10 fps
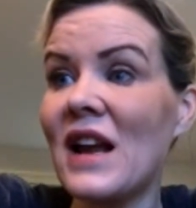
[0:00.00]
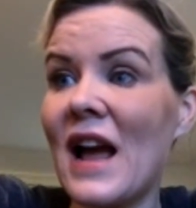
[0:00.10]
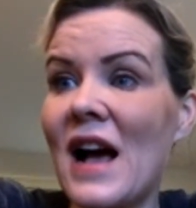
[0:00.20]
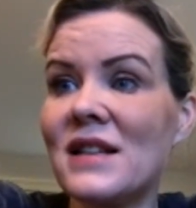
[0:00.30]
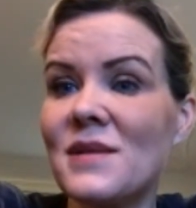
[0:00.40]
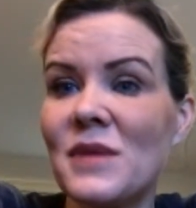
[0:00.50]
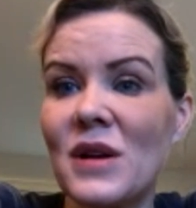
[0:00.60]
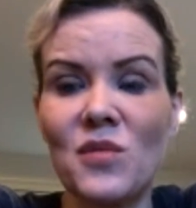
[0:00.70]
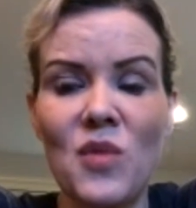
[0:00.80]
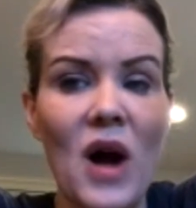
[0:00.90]
and I asked them,
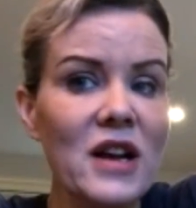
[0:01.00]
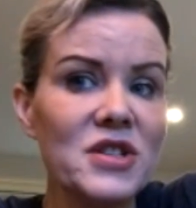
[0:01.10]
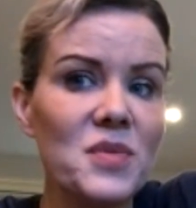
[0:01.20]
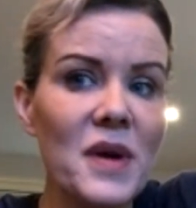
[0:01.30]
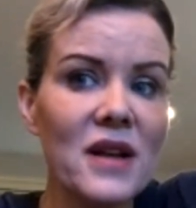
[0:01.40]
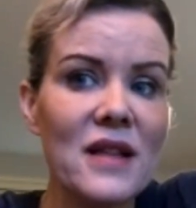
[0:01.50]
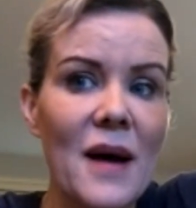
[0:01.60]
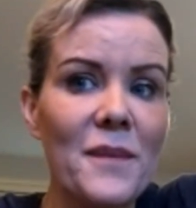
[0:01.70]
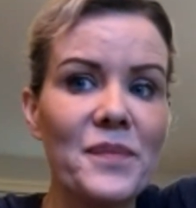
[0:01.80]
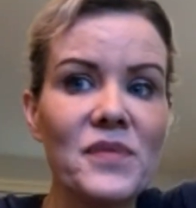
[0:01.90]
like, why did you pick
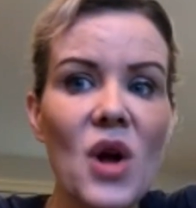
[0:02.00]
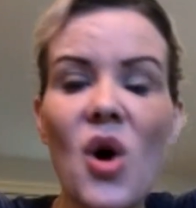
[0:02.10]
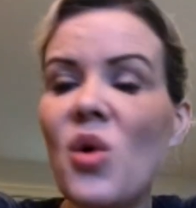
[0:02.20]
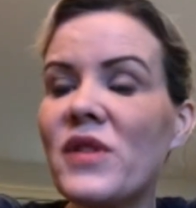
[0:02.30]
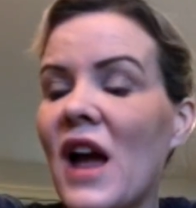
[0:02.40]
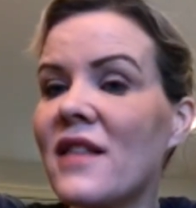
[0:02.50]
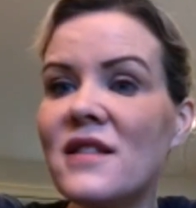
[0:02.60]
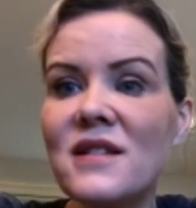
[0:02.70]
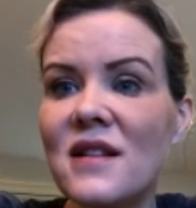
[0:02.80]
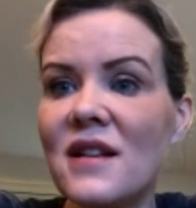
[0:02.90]
them? Oh, they
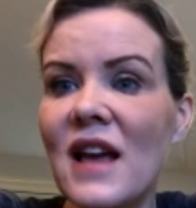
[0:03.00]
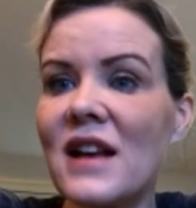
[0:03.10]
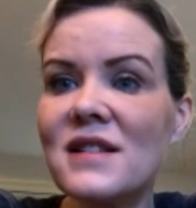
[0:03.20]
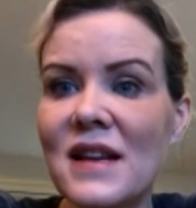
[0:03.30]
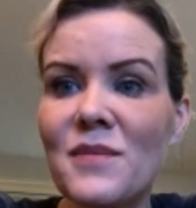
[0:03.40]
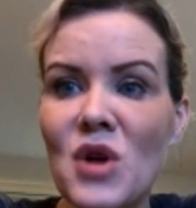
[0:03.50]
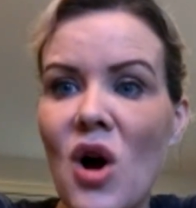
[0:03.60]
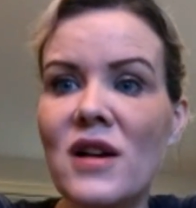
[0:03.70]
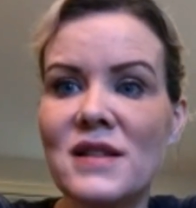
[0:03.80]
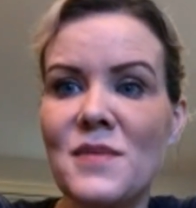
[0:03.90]
had the same
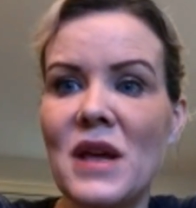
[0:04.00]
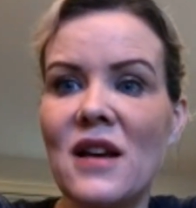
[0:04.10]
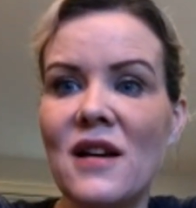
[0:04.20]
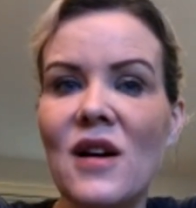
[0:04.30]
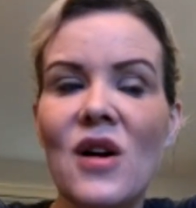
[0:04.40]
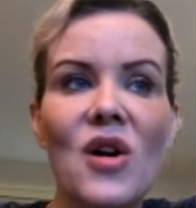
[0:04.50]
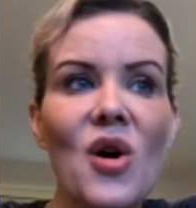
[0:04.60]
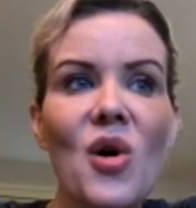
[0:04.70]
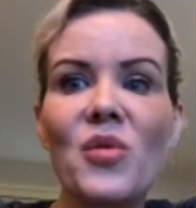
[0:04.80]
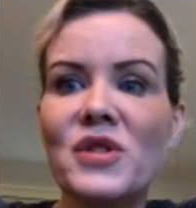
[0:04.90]
dog as me.
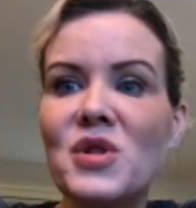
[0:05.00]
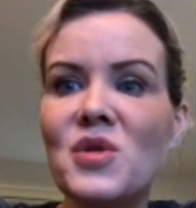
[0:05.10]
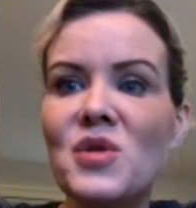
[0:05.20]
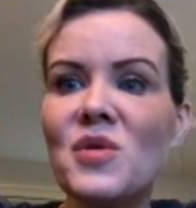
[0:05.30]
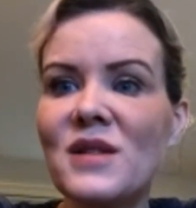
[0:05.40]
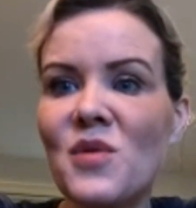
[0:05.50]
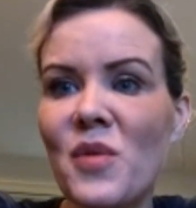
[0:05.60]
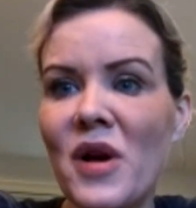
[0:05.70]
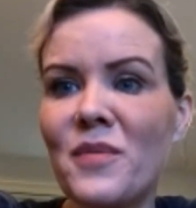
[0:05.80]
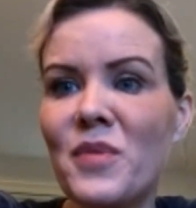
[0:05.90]
Oh, the 2 guys were
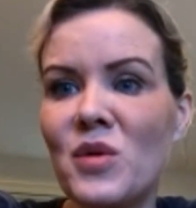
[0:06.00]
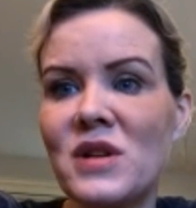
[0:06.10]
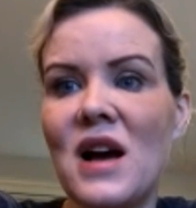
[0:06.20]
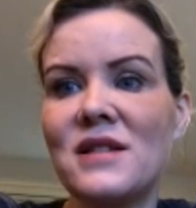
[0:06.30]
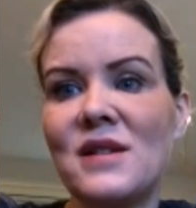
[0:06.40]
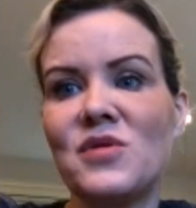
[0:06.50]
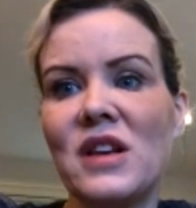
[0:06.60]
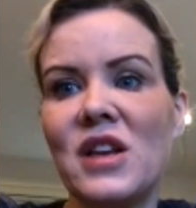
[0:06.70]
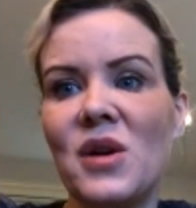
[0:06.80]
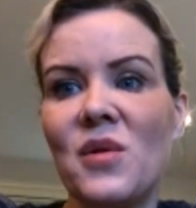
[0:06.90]
wearing bow ties and it was
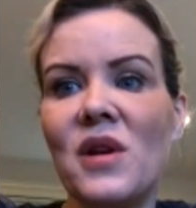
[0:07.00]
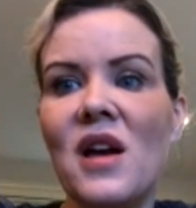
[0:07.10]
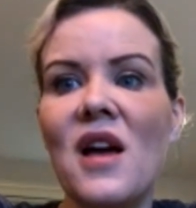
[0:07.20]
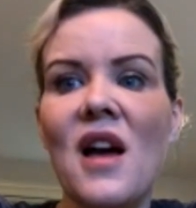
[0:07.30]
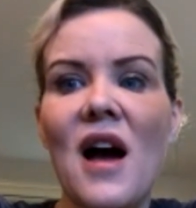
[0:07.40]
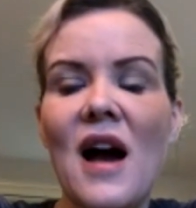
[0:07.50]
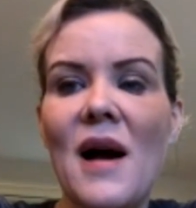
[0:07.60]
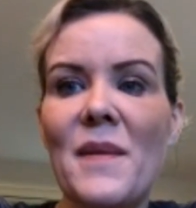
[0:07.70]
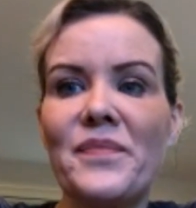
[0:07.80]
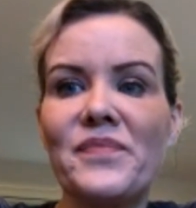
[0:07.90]
really cute.
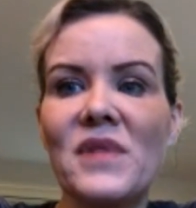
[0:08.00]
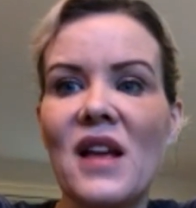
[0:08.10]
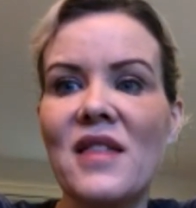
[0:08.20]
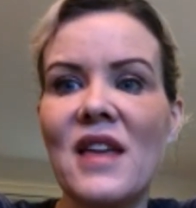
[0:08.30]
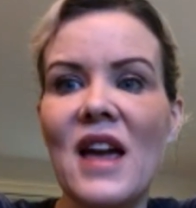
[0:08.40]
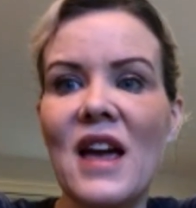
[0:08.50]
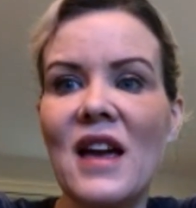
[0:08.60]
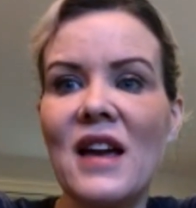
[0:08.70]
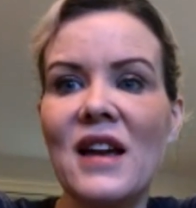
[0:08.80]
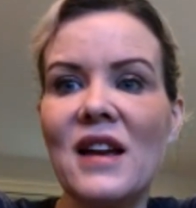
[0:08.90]

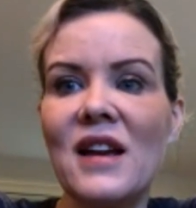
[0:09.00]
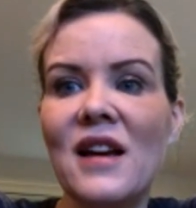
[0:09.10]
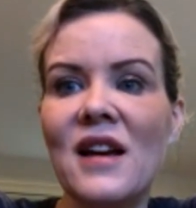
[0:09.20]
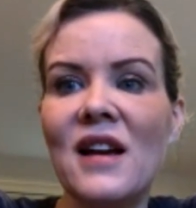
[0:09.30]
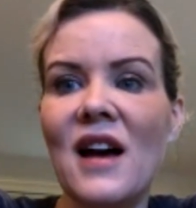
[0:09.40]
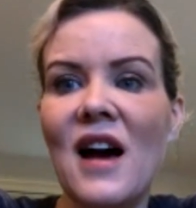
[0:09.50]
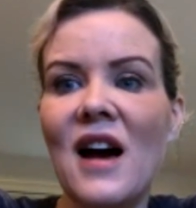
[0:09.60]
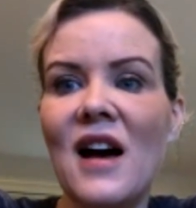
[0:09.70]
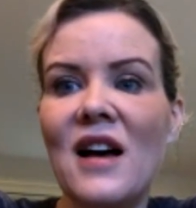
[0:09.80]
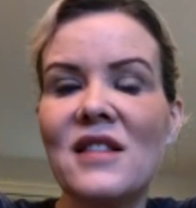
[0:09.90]
They
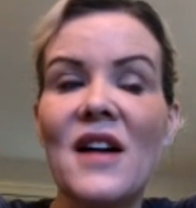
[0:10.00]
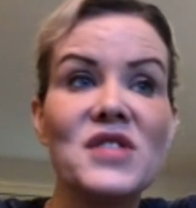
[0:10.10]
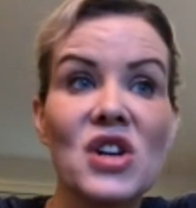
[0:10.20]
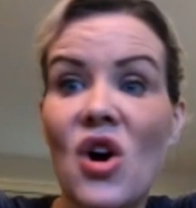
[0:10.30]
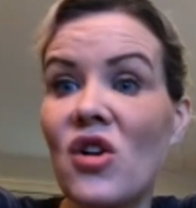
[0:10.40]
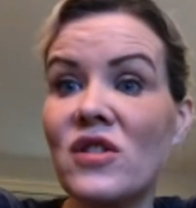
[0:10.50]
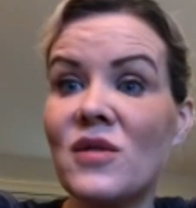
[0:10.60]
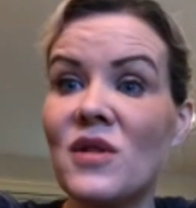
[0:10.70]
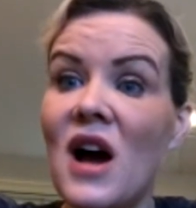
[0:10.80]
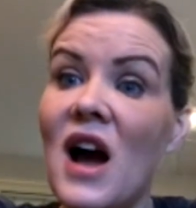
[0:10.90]
love to
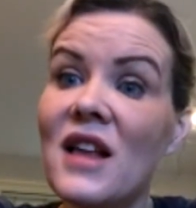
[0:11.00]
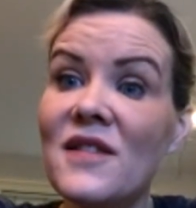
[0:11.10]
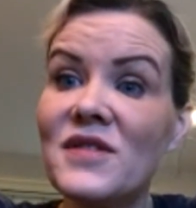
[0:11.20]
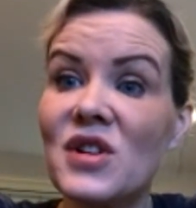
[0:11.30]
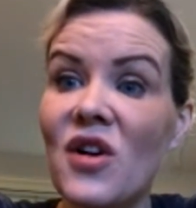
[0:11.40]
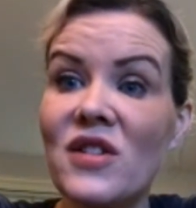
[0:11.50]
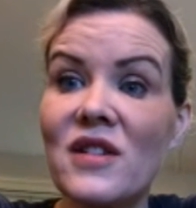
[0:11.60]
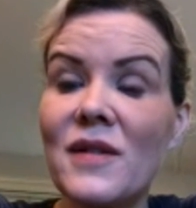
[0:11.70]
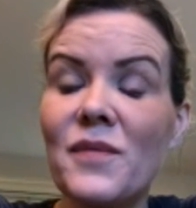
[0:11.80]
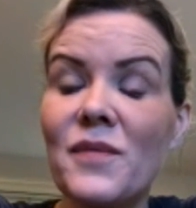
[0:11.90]
garden. I love to
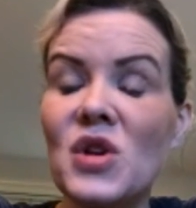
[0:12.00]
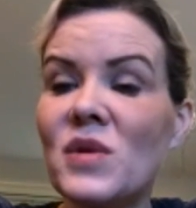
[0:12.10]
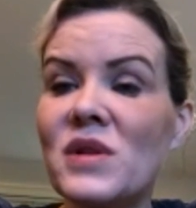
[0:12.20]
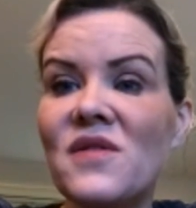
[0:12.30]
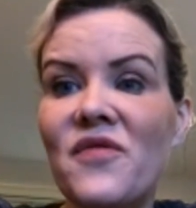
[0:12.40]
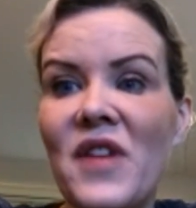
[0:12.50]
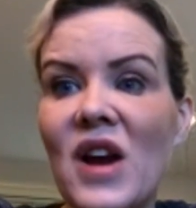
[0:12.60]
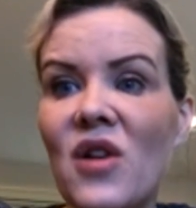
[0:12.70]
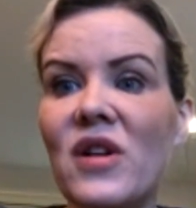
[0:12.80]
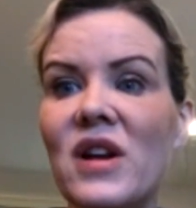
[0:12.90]
garden. You know, it's
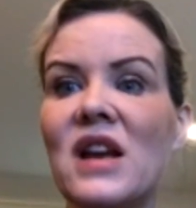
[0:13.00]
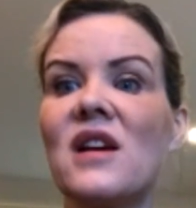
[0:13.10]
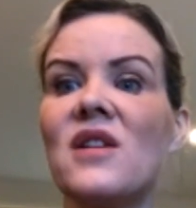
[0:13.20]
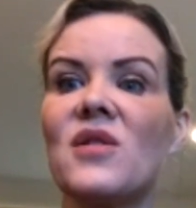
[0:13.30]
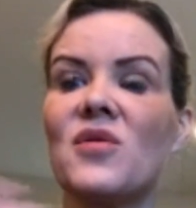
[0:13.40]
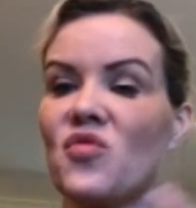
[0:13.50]
very